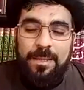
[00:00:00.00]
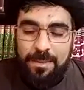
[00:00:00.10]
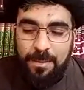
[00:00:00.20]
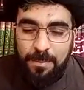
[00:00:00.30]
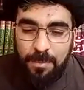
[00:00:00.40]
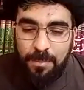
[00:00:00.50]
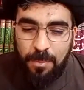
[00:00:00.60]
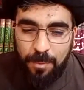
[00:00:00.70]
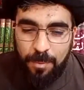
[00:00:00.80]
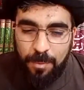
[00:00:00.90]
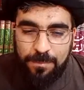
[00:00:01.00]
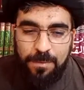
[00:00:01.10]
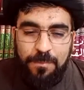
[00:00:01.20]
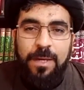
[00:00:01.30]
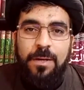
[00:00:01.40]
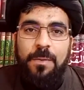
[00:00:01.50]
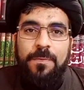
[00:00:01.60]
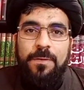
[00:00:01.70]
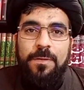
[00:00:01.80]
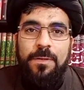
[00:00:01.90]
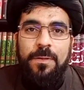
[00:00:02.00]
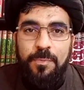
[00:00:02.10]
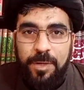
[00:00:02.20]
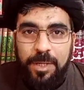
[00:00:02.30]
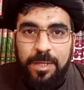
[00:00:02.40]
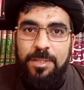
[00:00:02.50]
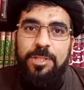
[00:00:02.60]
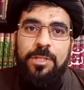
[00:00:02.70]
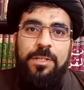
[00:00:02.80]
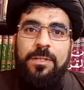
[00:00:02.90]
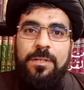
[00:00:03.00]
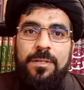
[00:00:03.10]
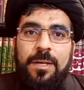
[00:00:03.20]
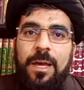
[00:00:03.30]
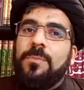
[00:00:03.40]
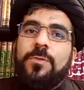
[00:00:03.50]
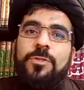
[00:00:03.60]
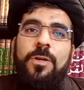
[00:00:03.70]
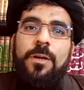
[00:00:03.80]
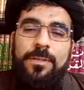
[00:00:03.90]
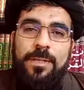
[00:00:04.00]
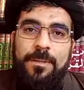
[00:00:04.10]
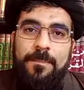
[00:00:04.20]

the moment we wake up, preconditioning, al-musharata.